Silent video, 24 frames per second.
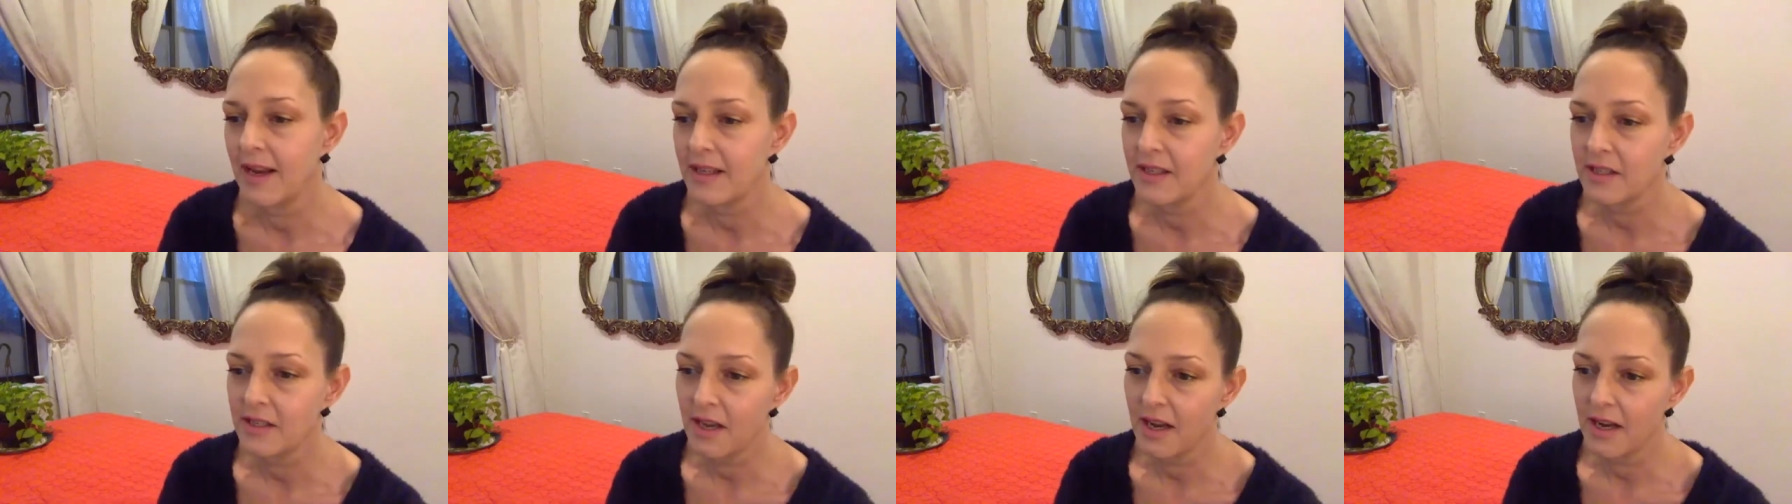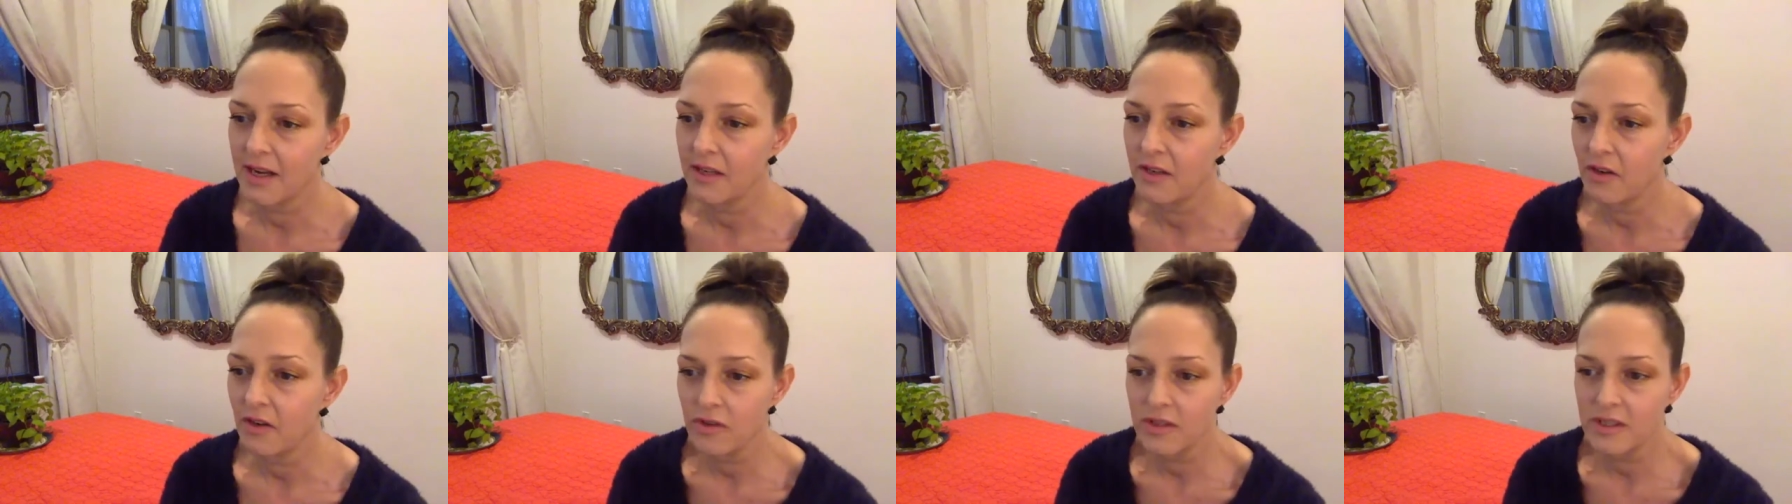
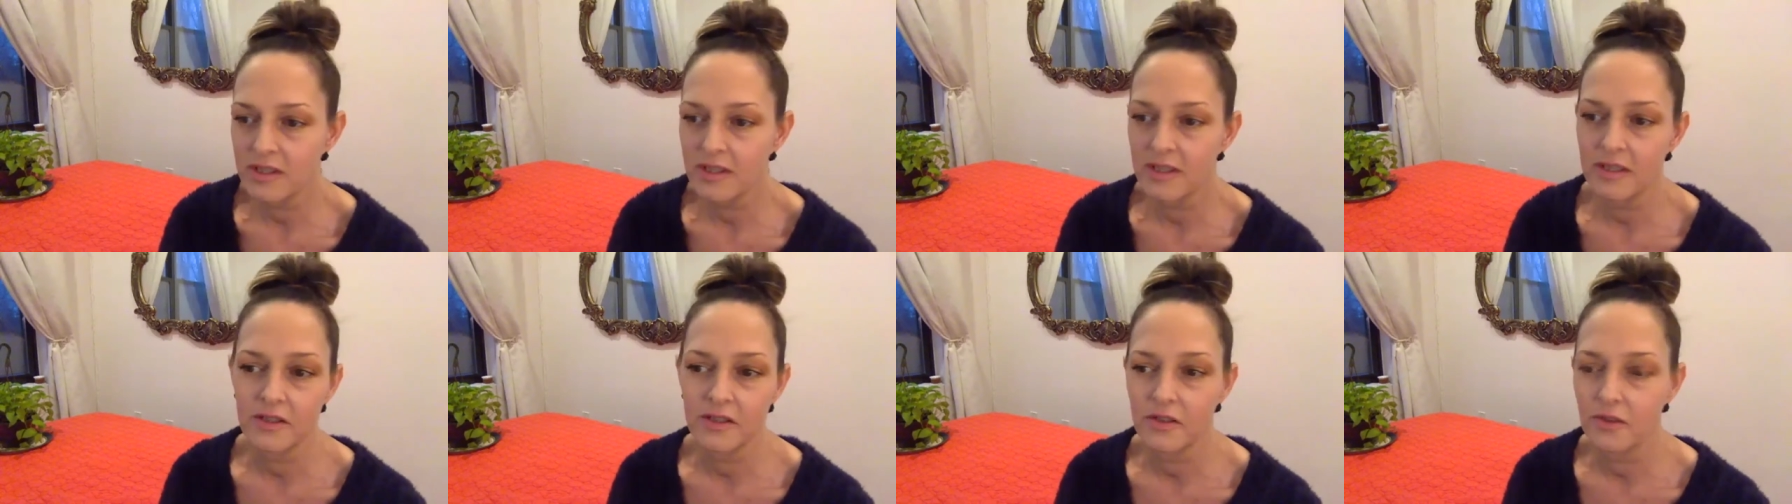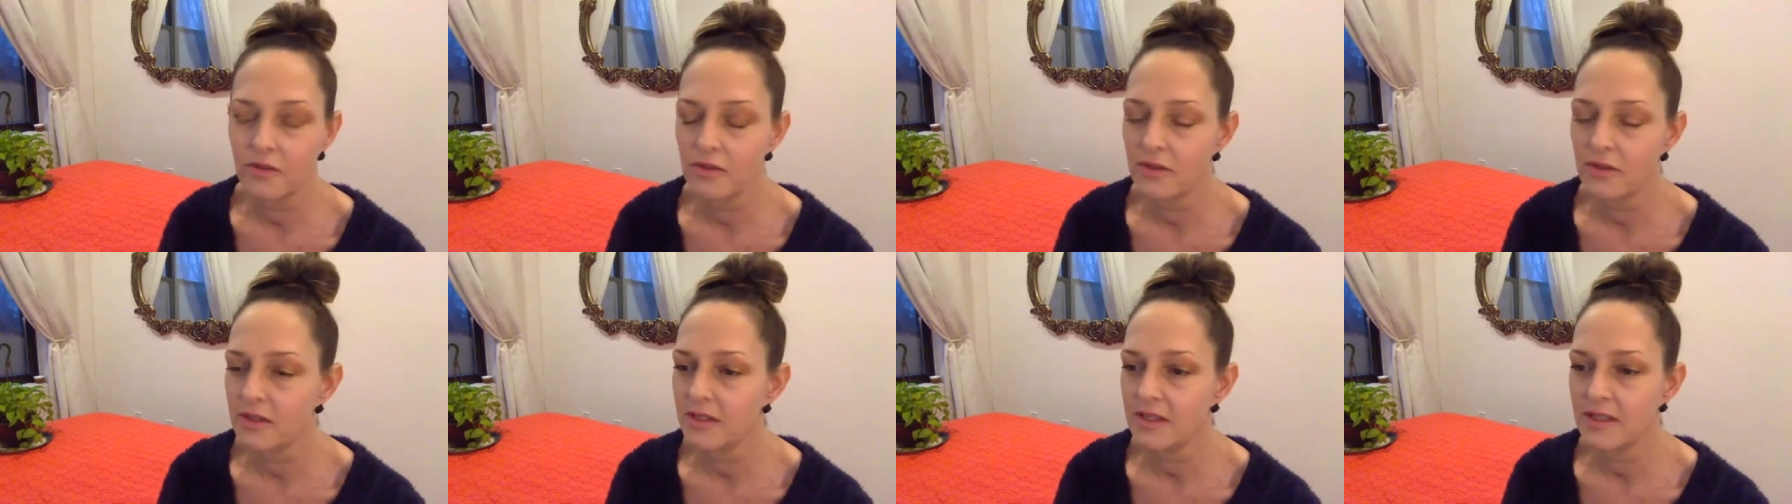I noticed it as
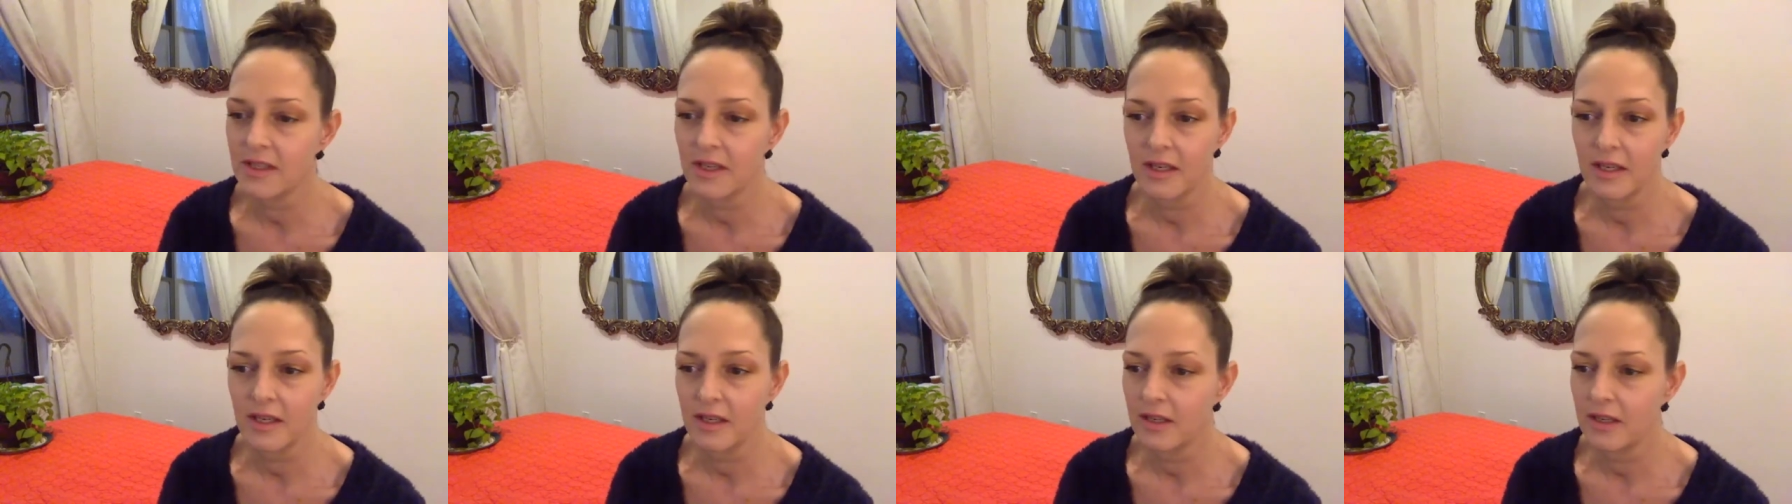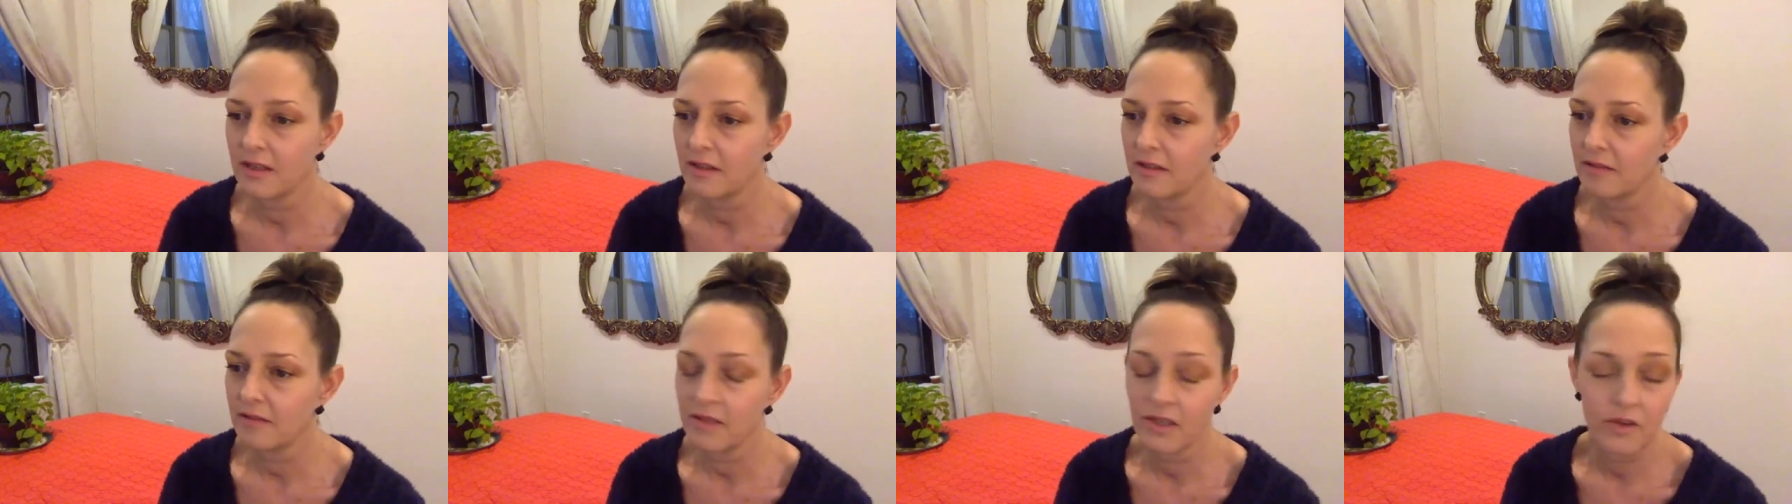soon as
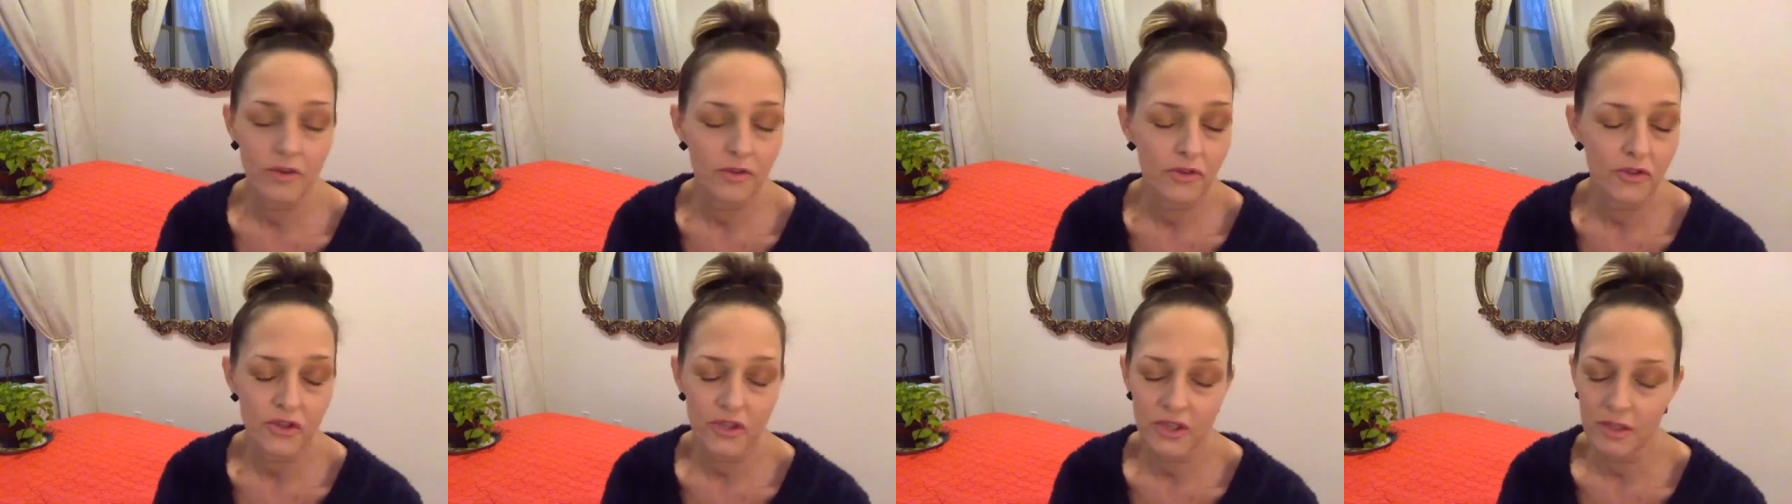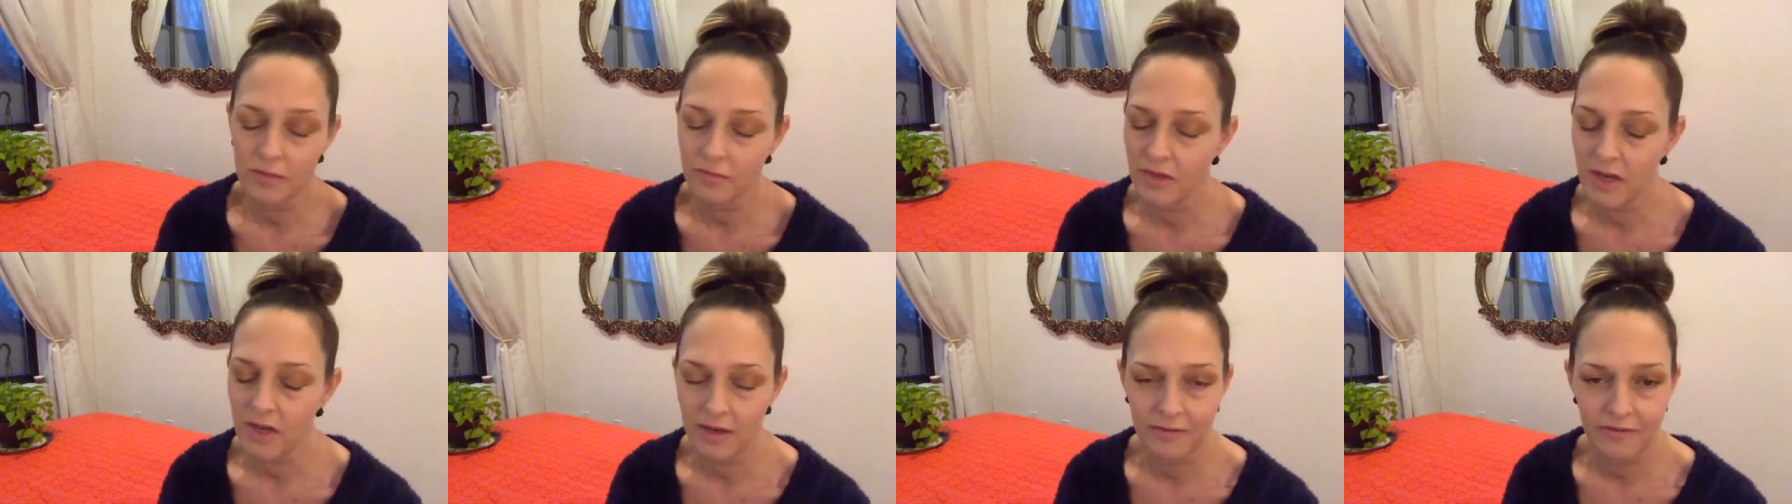the cruise
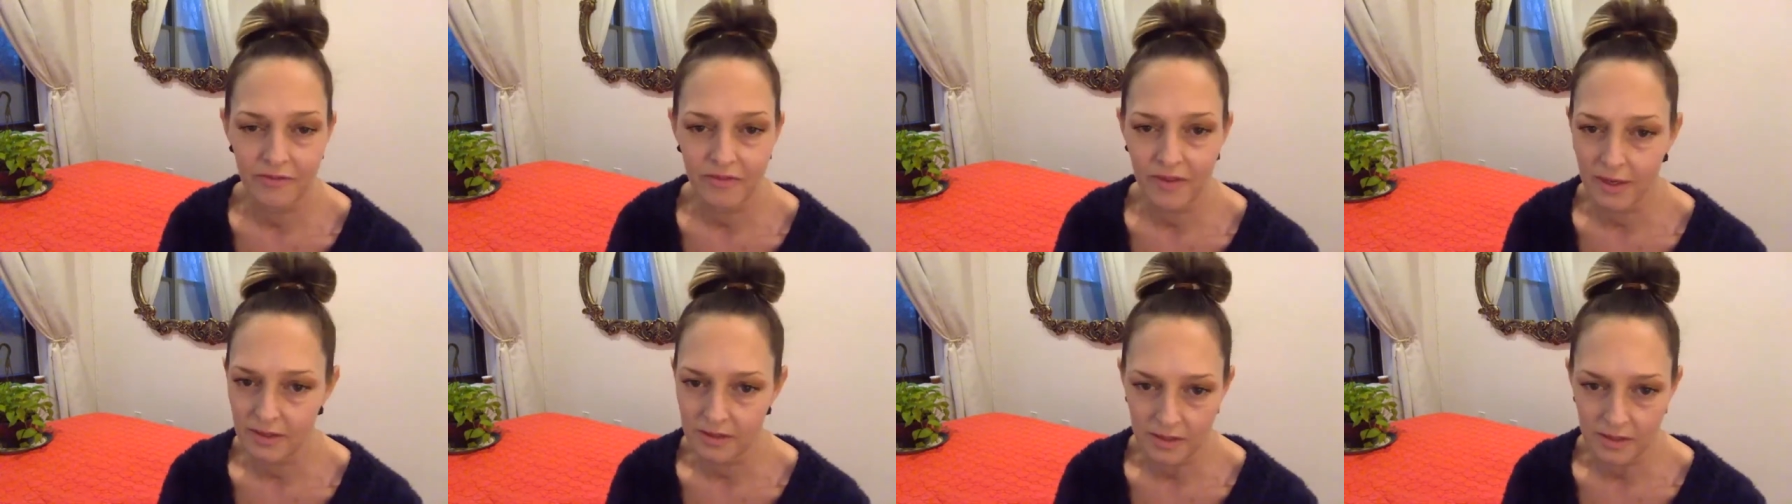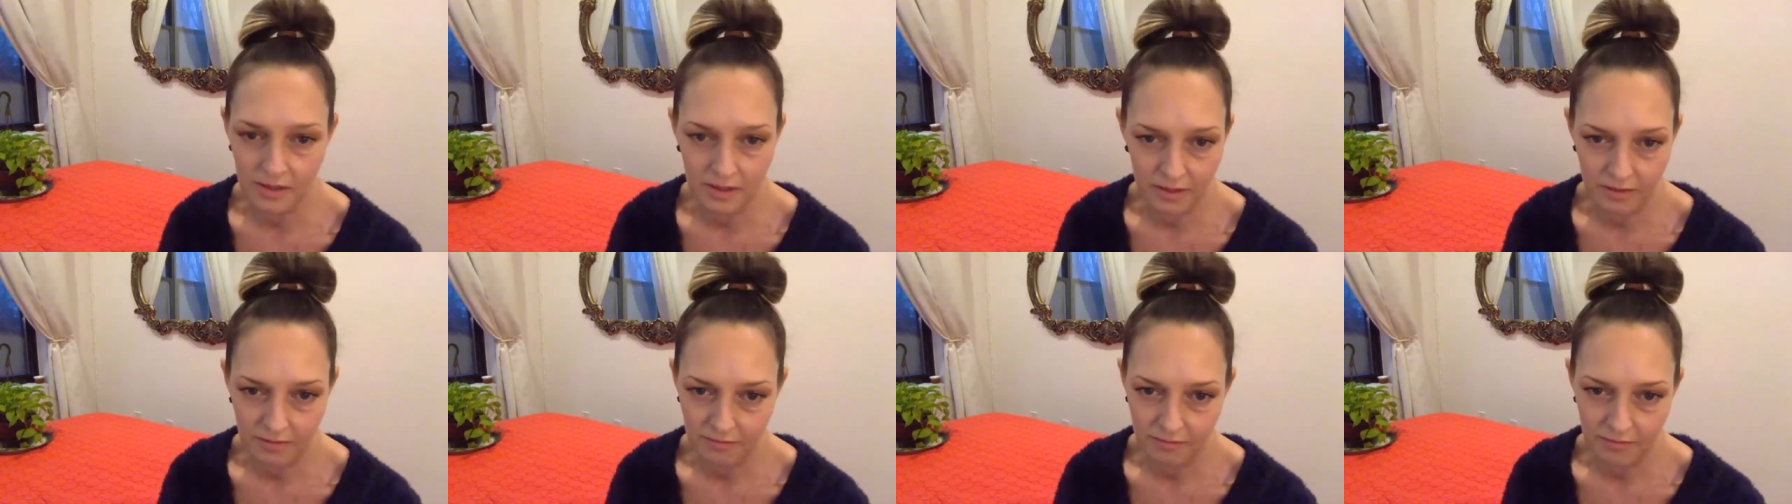ship got
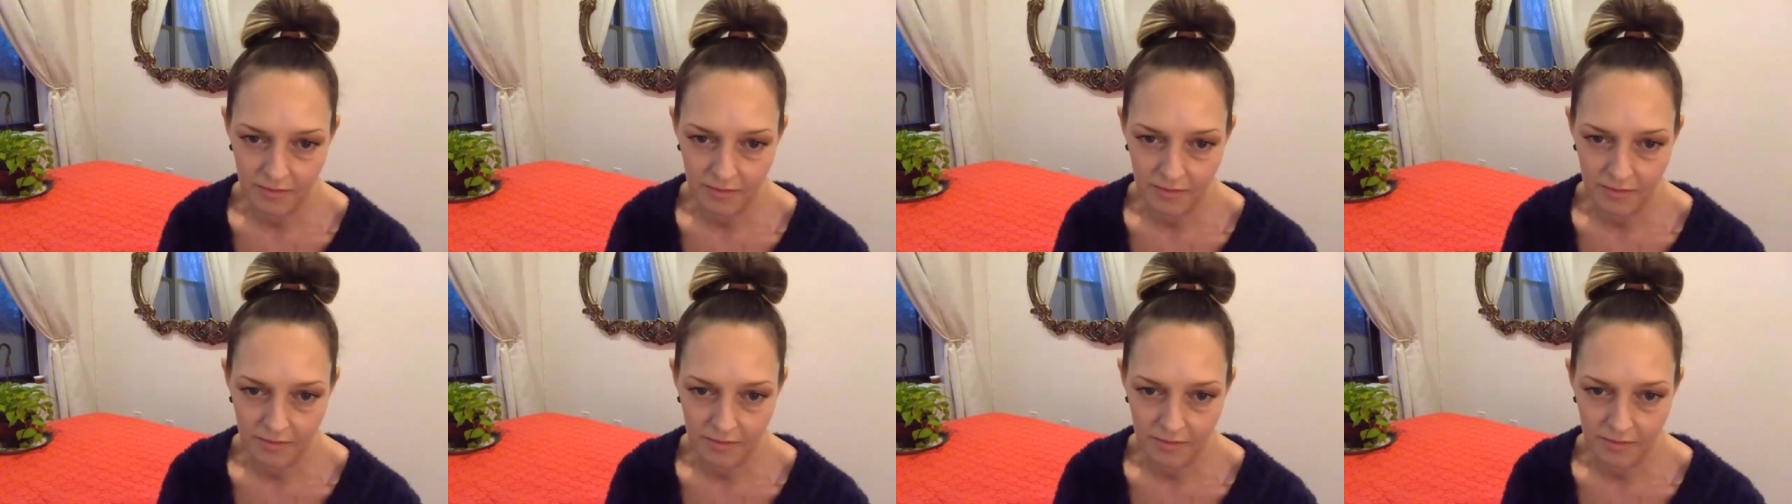infected.